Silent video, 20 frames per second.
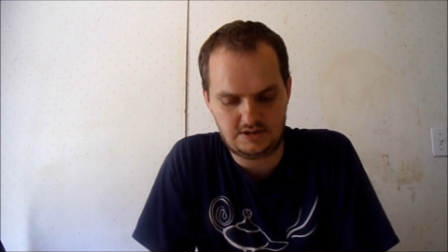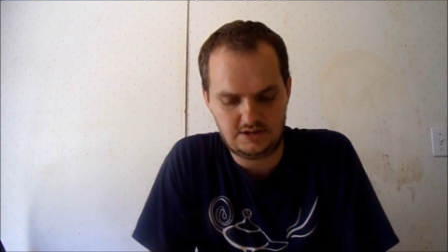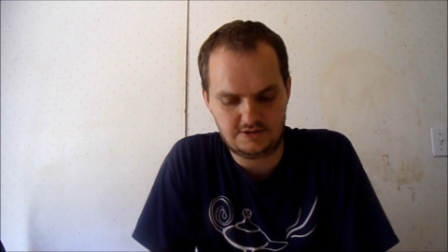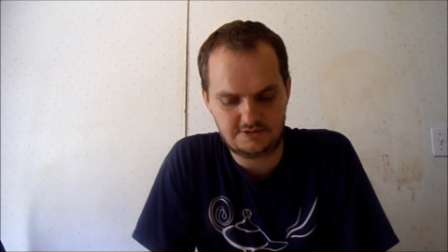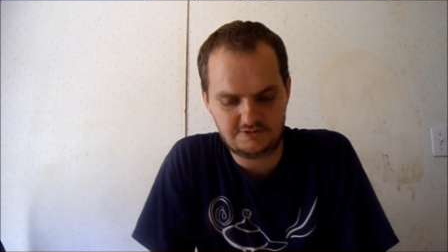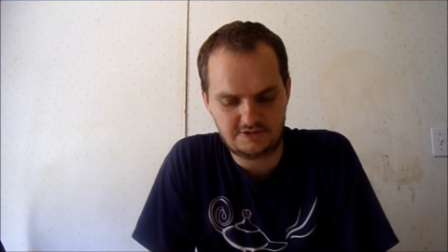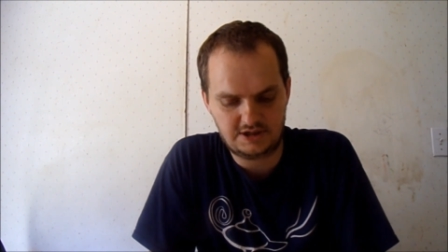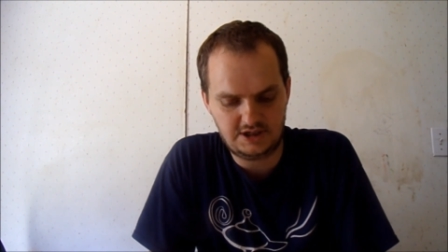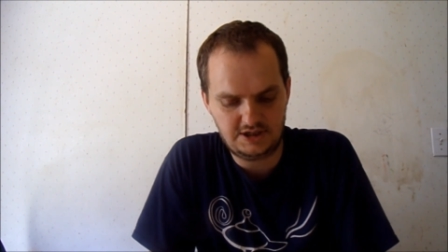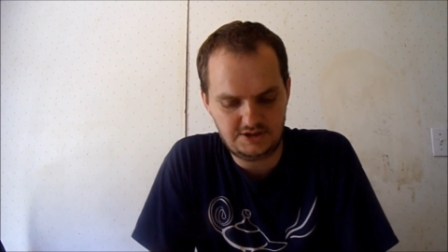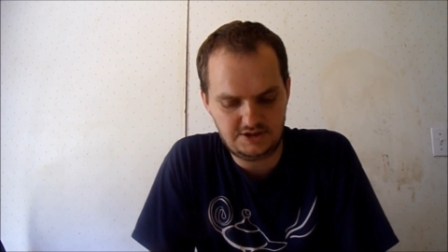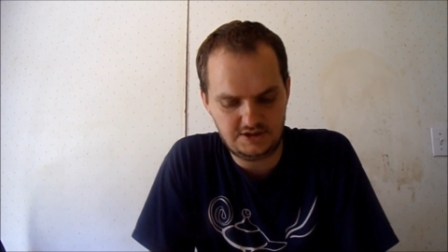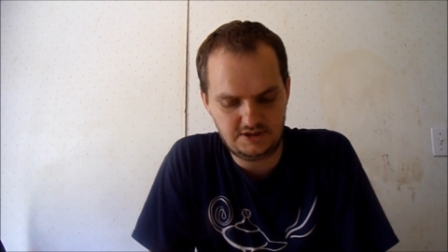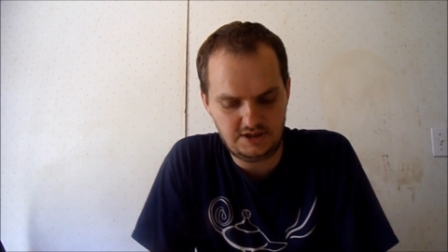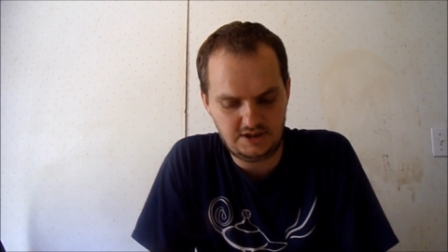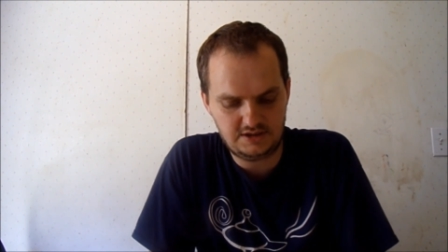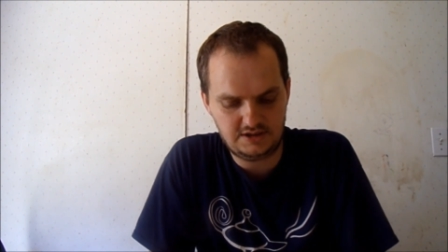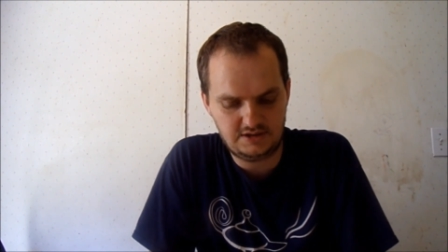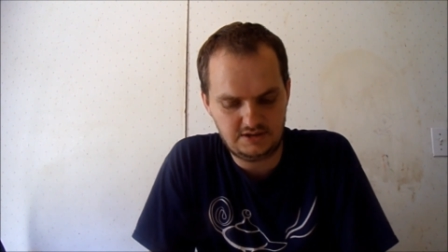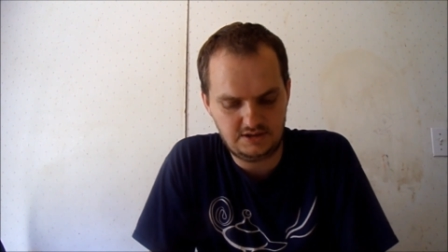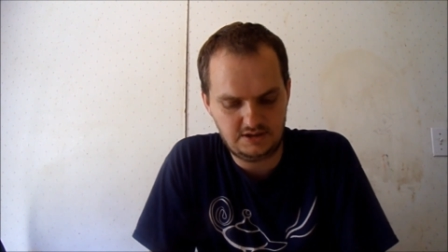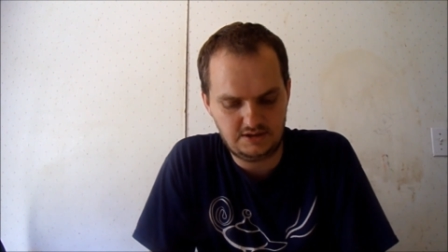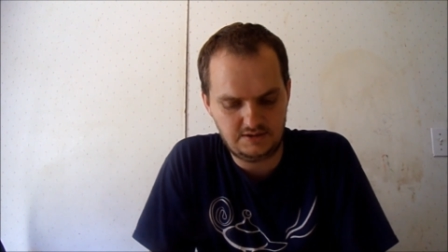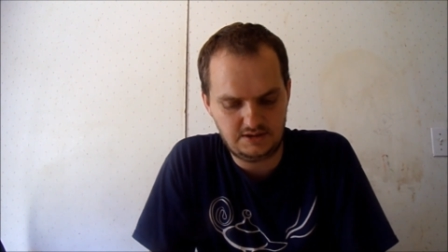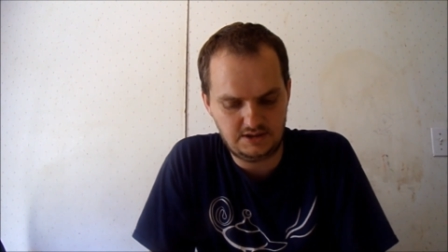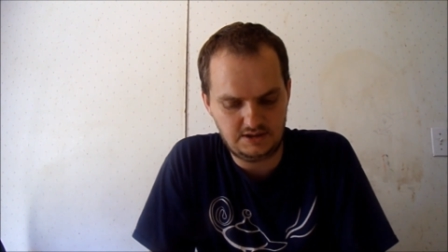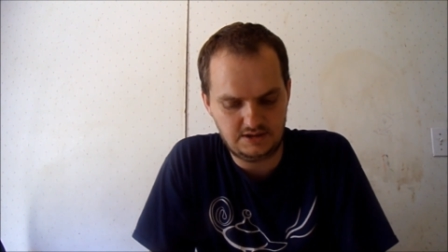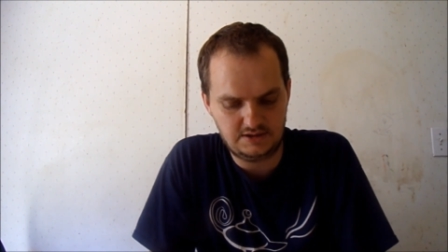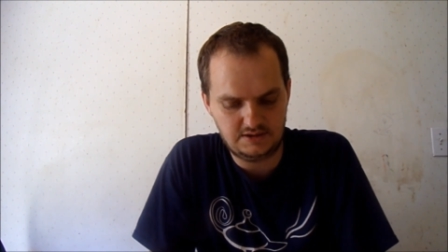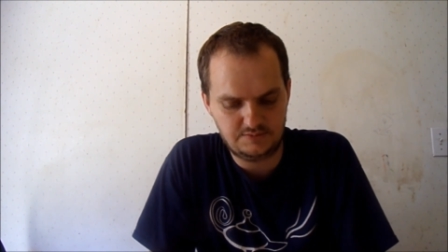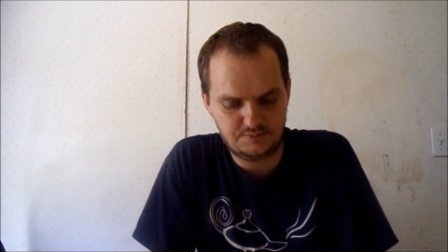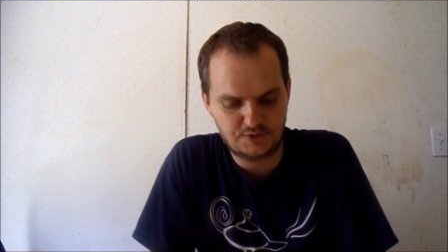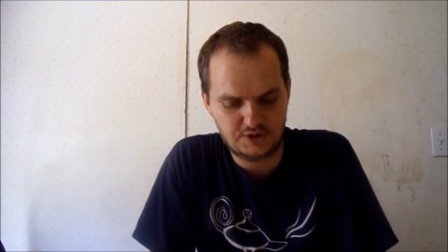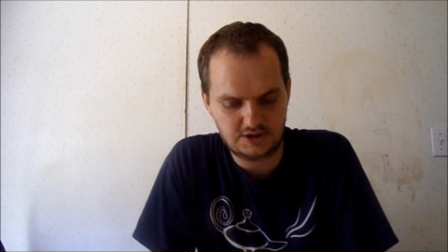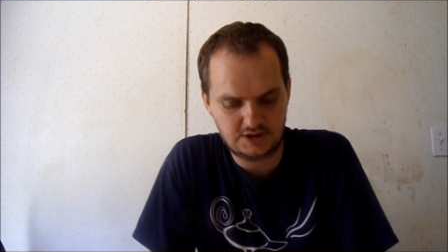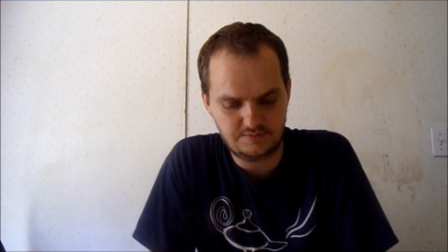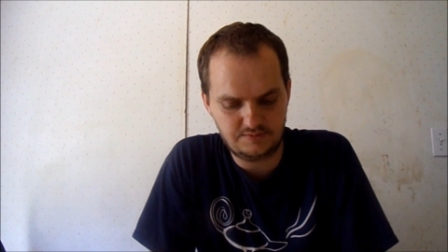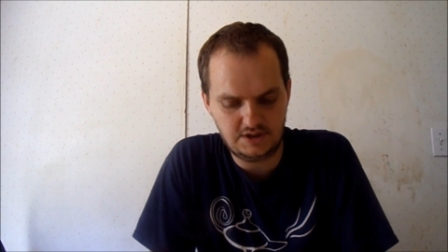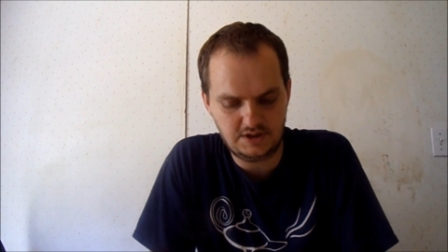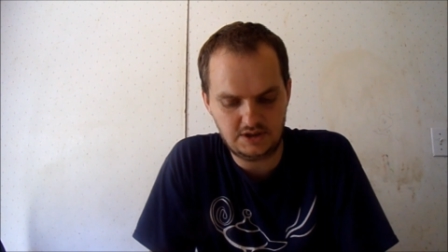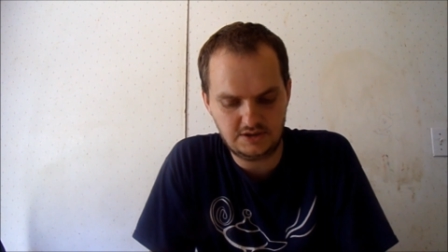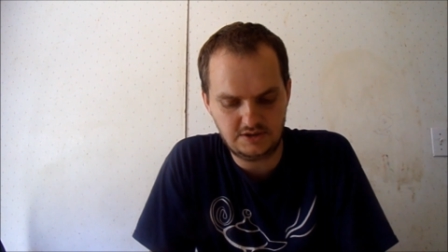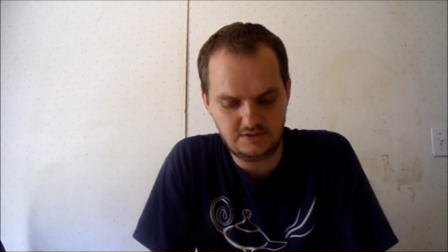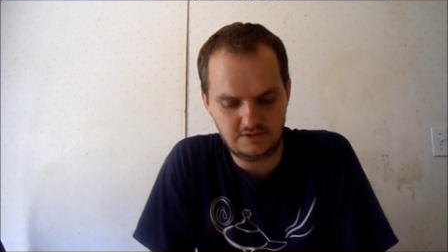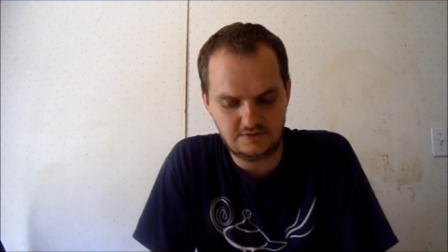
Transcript: congregation at the Brigham Young